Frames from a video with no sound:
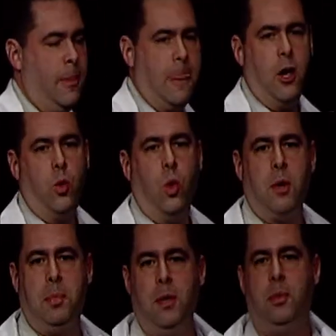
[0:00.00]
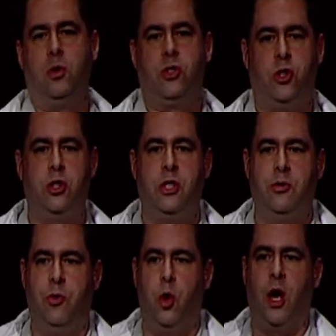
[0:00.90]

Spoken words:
what are people searching for?